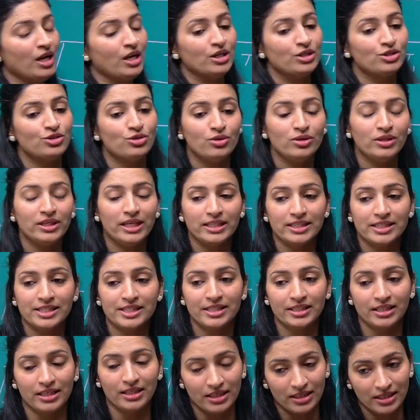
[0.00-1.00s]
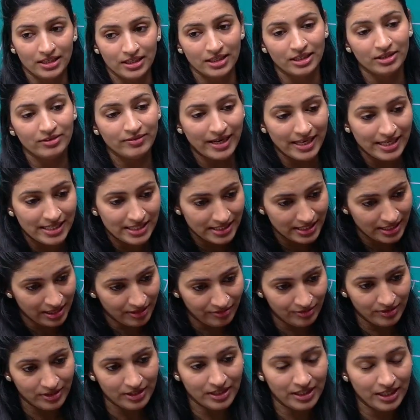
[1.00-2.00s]
So let's revise
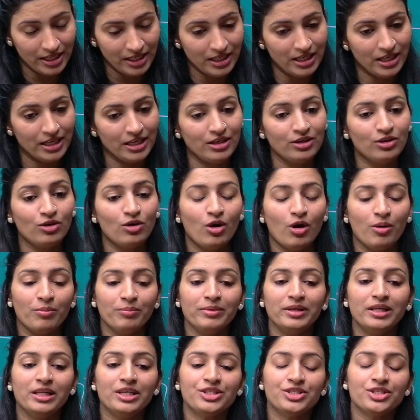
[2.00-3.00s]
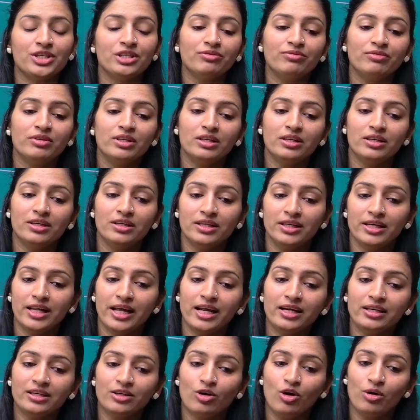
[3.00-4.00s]
everything. In combination, we learned
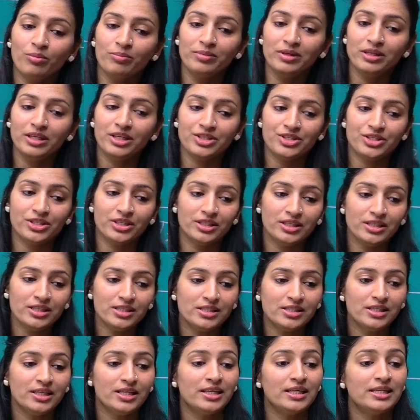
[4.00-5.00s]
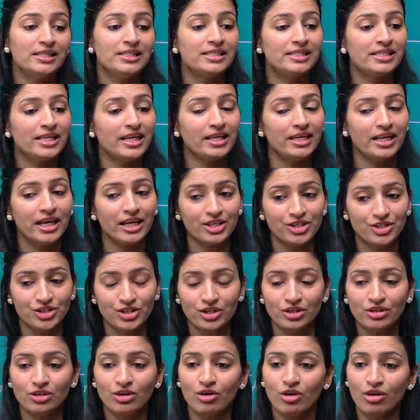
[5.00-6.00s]
that combination is
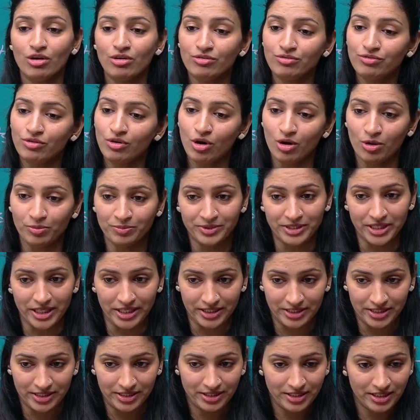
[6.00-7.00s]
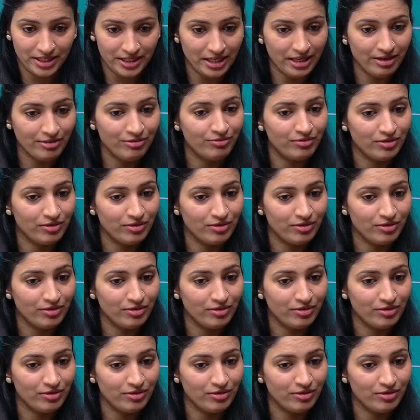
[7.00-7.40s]
selection of objects. Okay?